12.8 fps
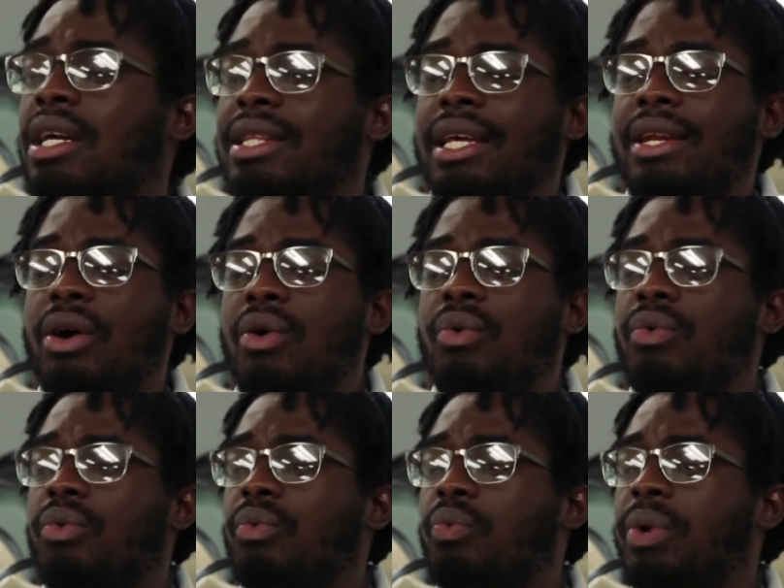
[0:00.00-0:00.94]
They
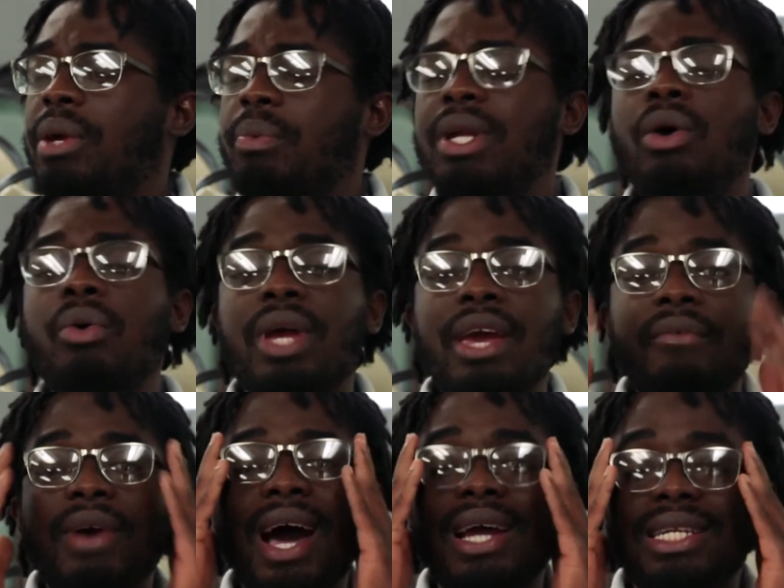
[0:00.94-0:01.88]
don't. We don't
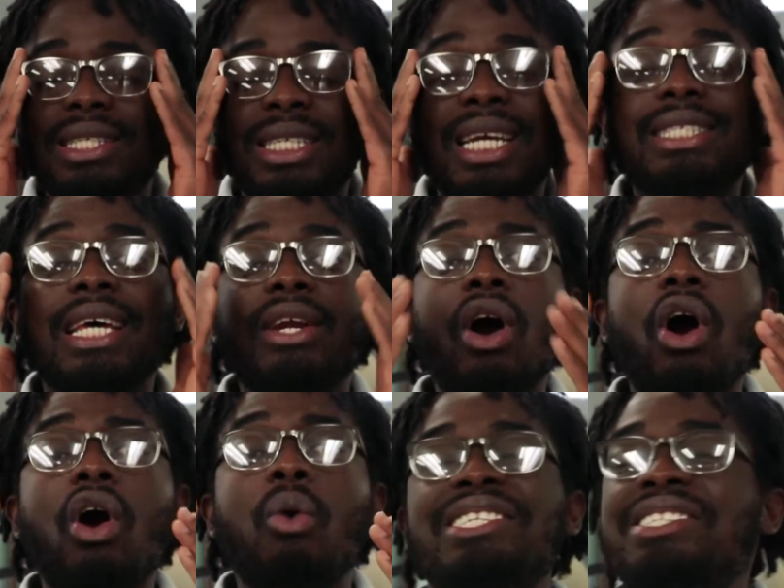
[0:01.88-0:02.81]
give God a chance at
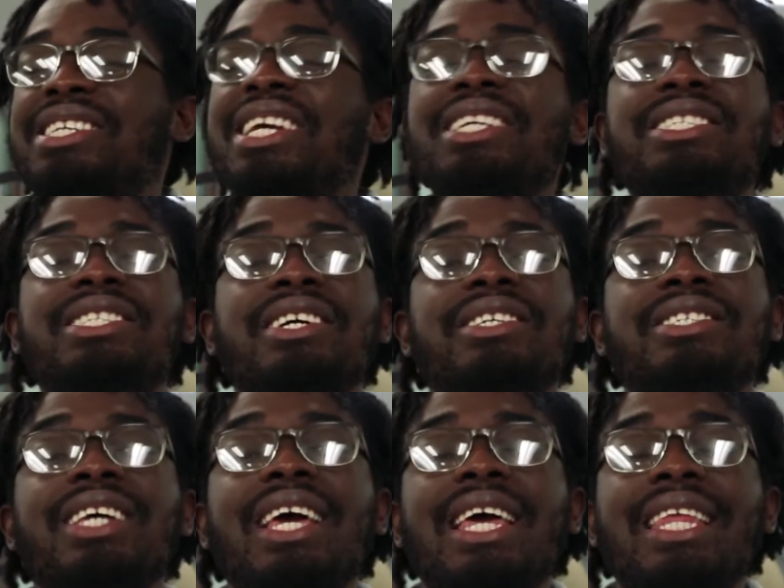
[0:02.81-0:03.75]
all. Jesus,
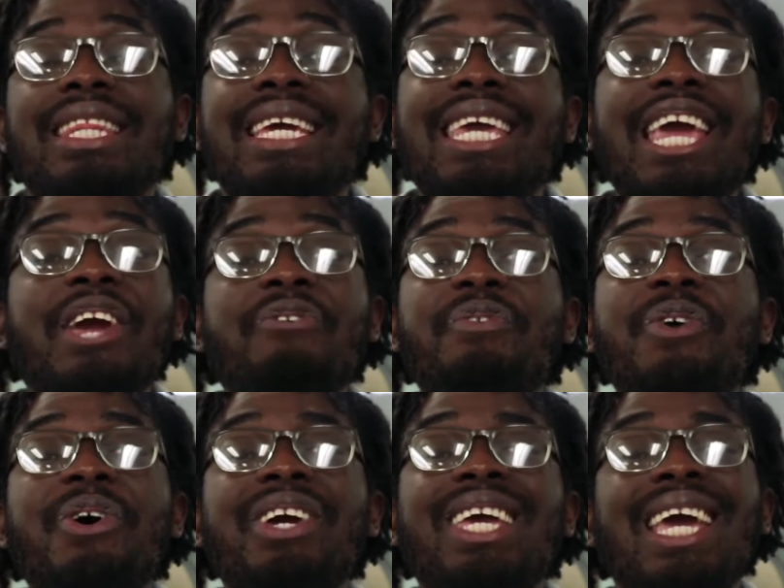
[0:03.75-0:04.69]
the King of
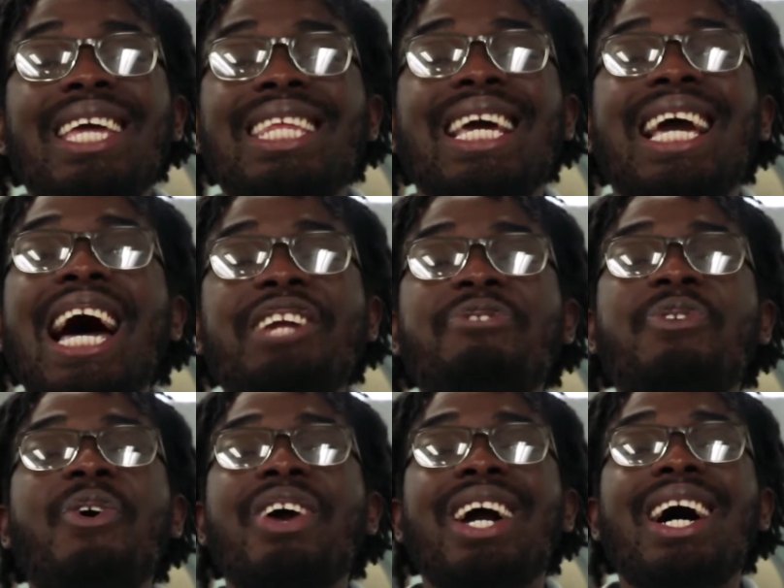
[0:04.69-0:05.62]
all kings, the God of
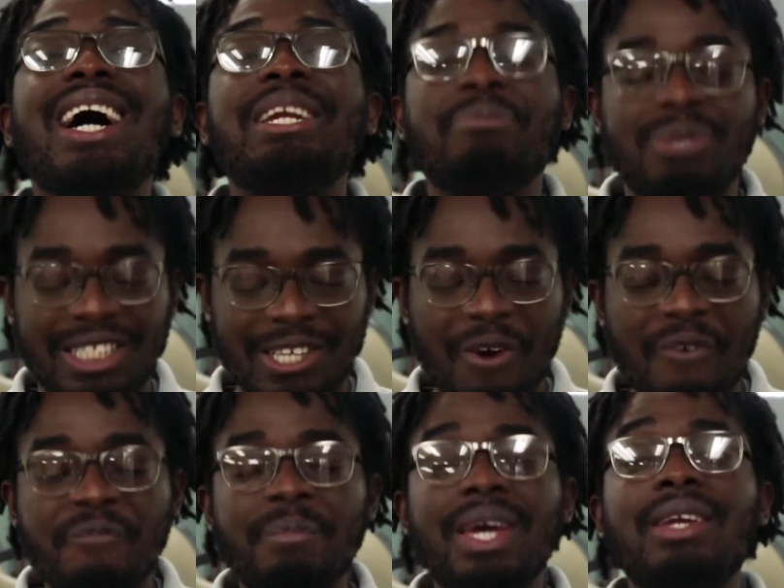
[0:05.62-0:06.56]
all God
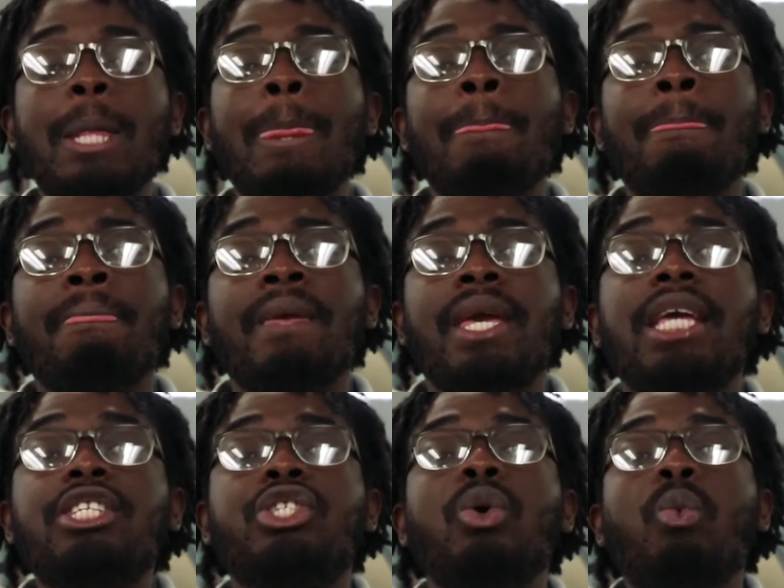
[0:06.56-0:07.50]
himself, man.
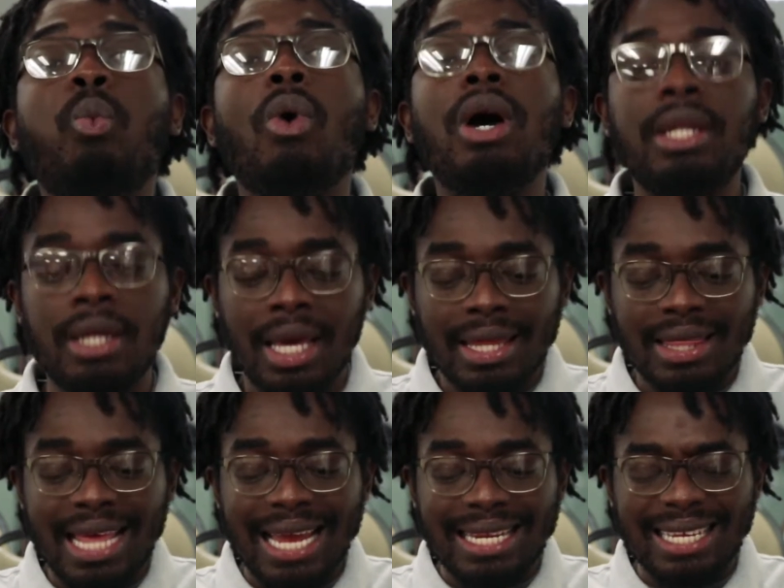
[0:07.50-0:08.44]
He's the one
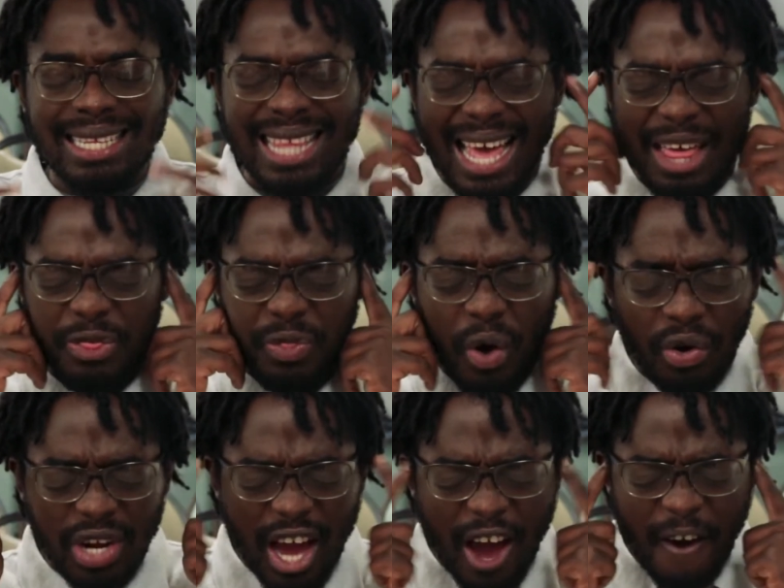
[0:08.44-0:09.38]
that
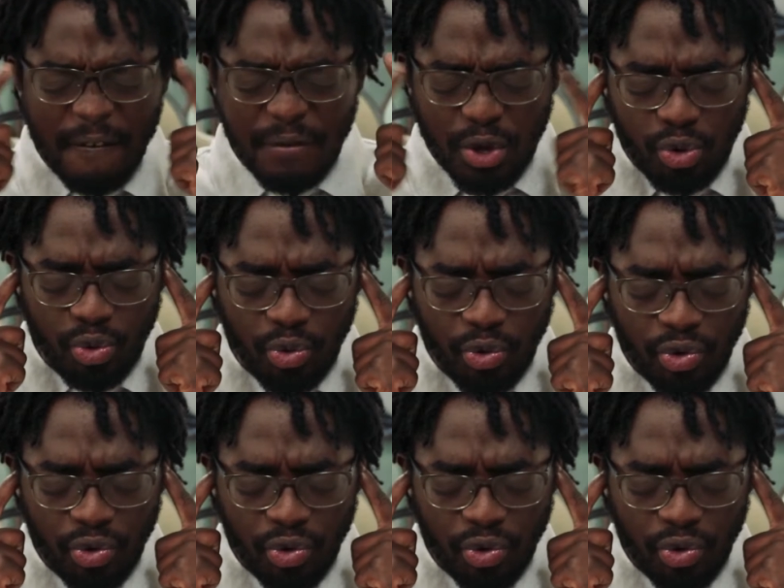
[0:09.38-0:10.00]
thought of you